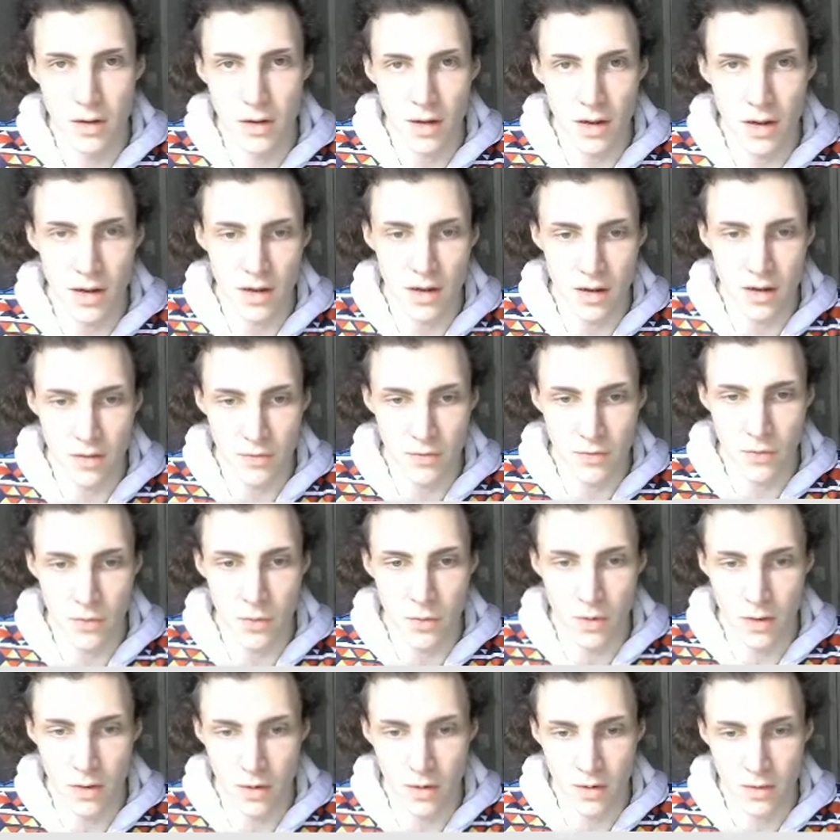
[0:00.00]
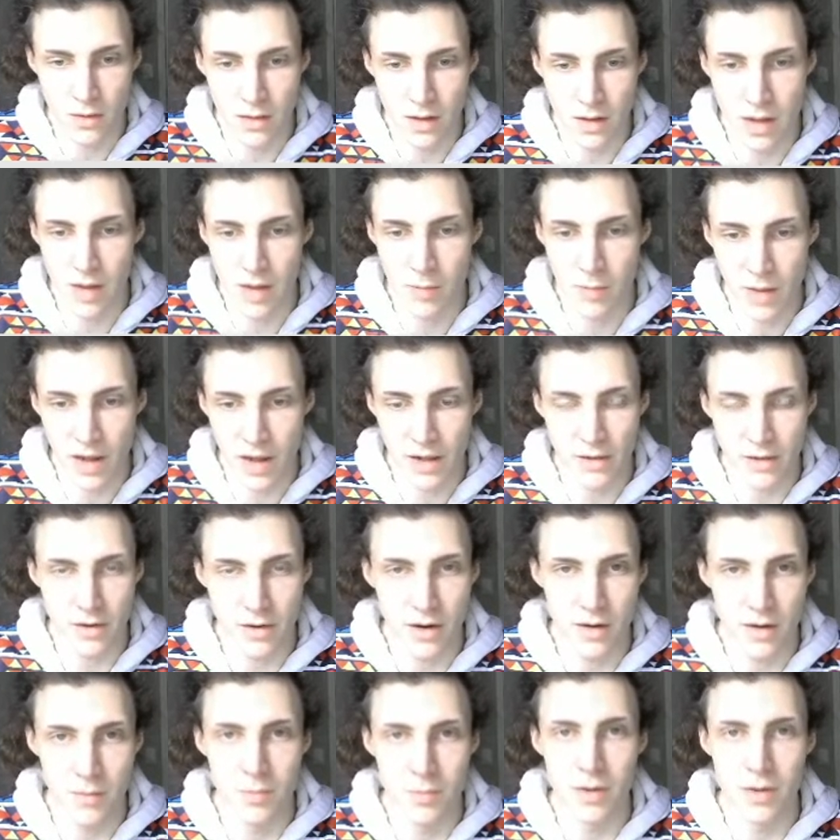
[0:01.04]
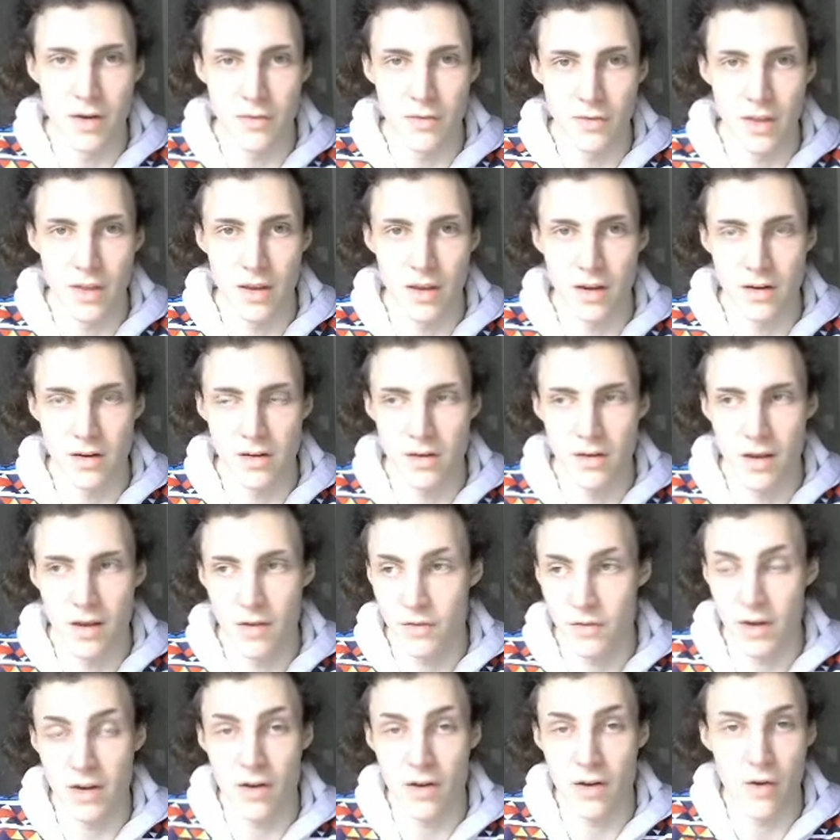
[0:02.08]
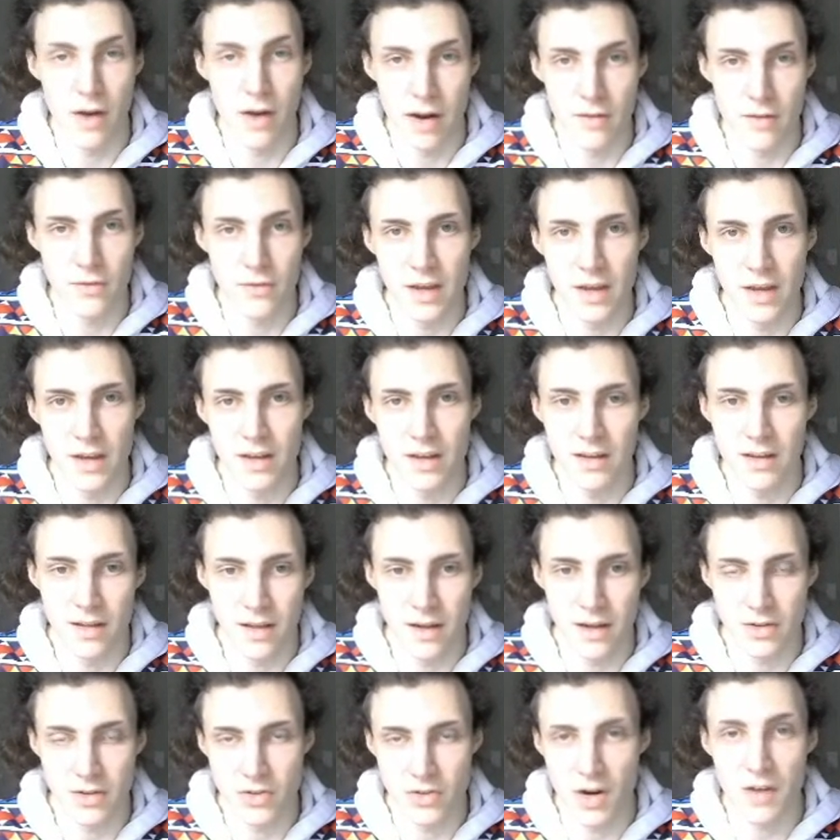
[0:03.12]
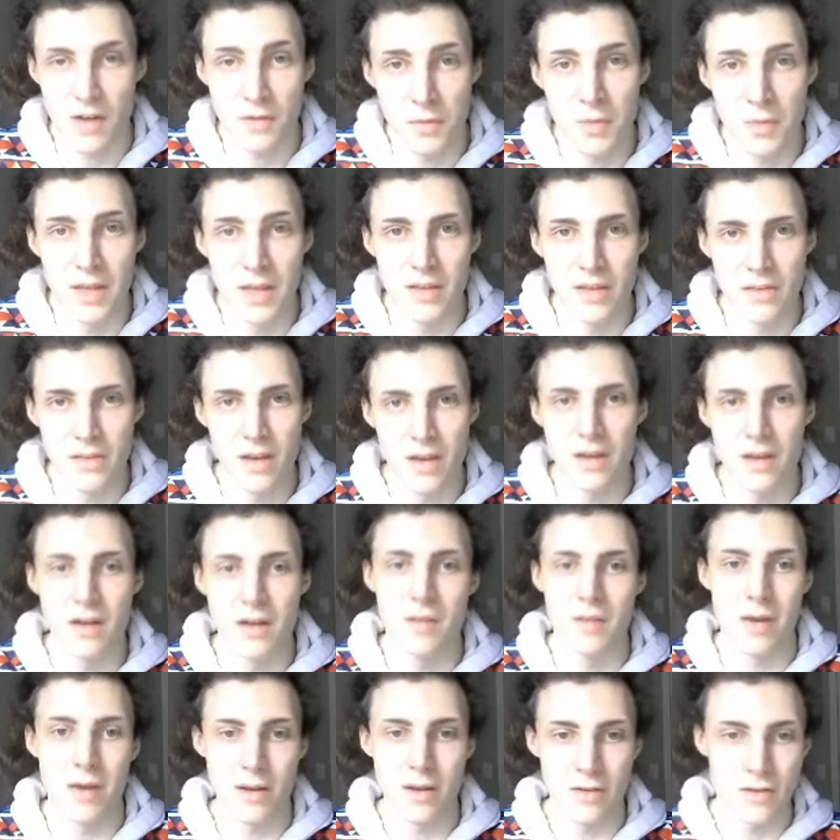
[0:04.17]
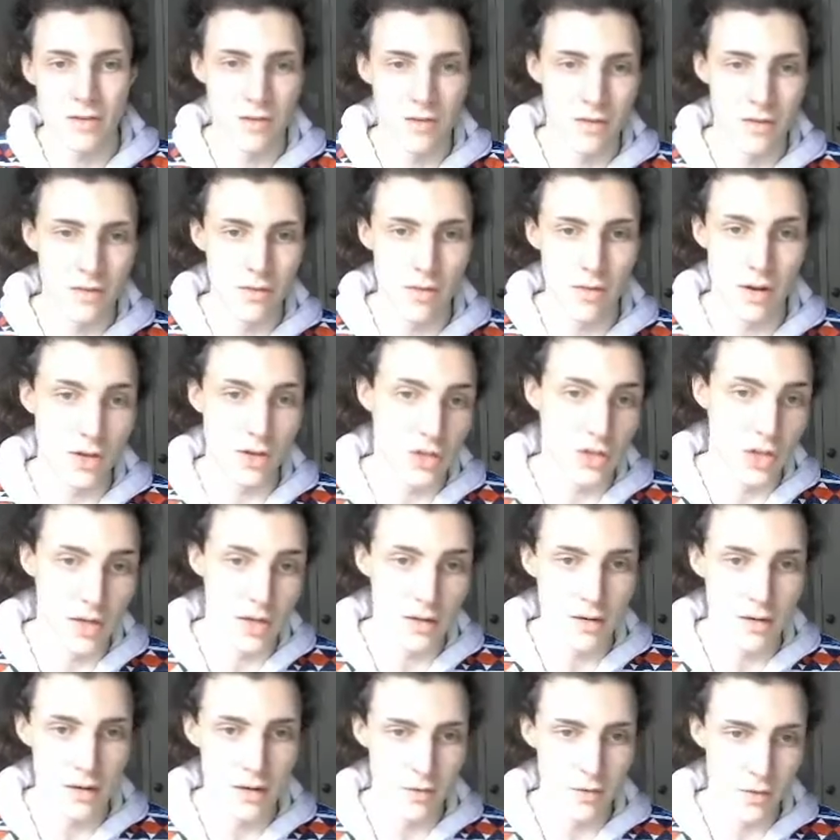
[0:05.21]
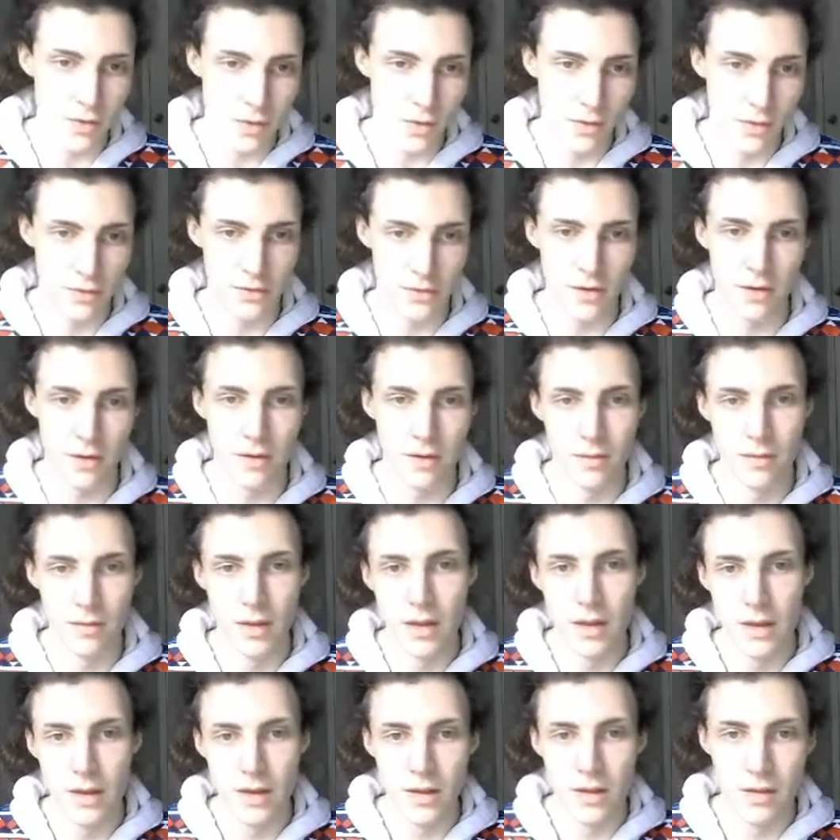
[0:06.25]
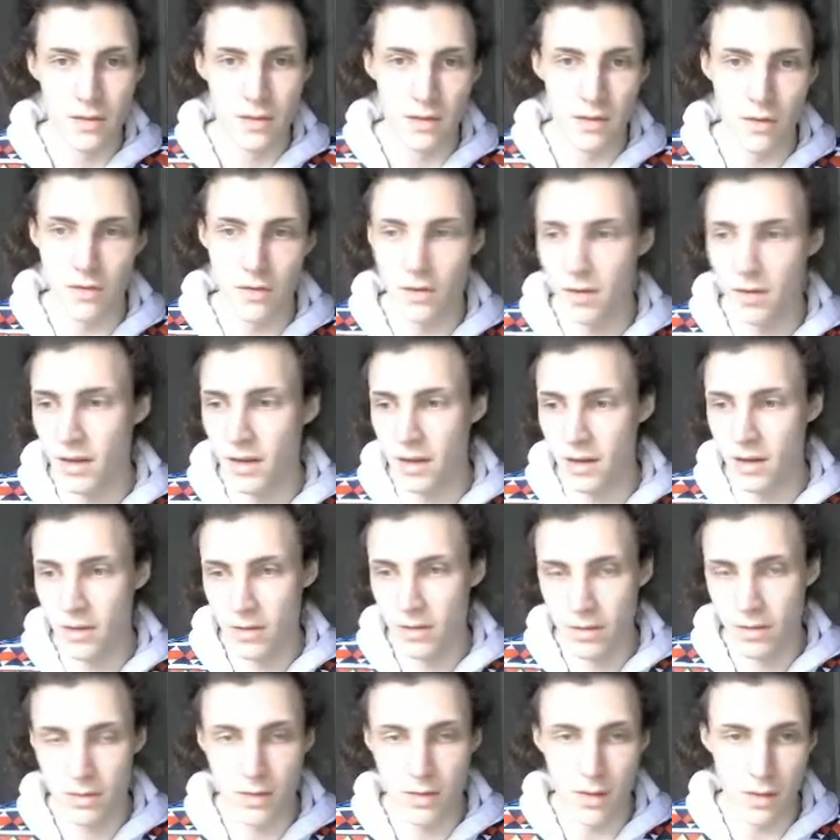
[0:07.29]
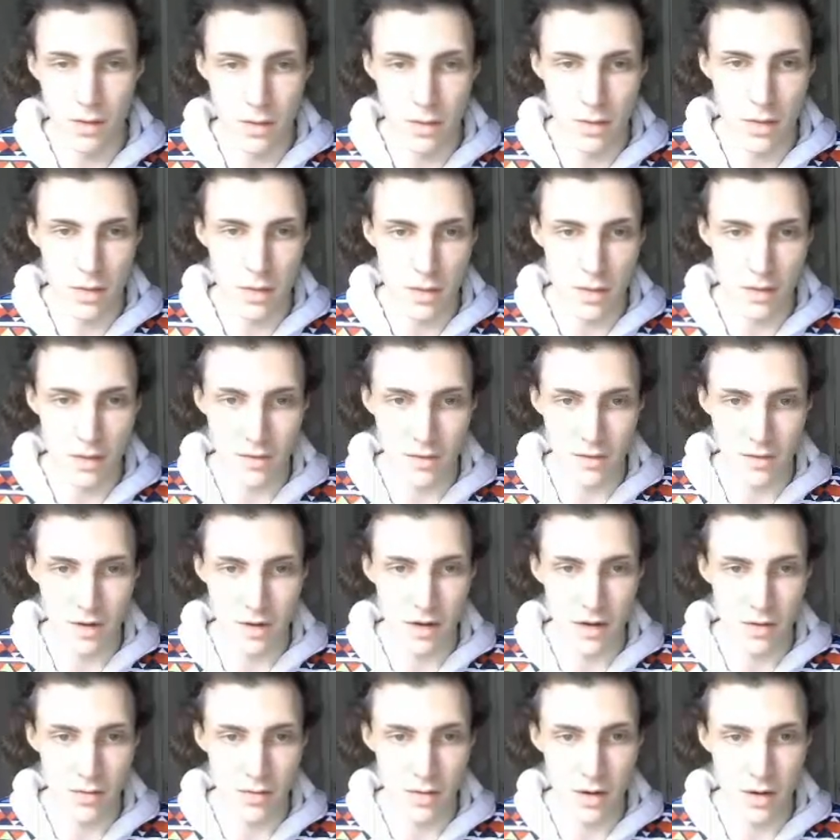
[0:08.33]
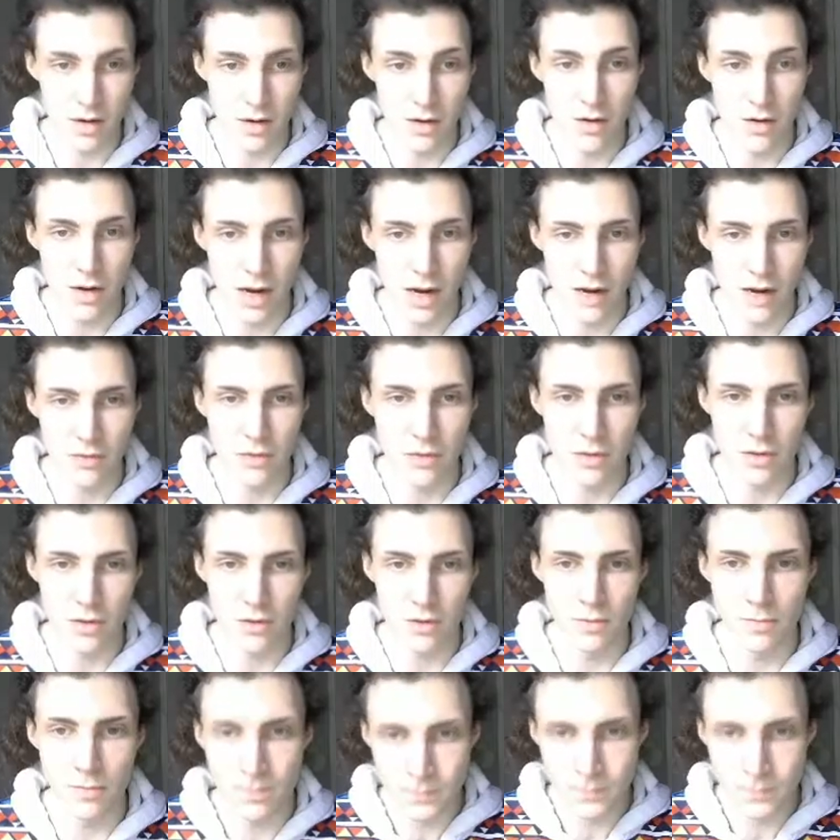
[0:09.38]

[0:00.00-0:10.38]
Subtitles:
for the game gallery, but if I don't have that, it, like, drives me insane and it makes doing a trailer difficult. So those are, like, the things that I know I have to include.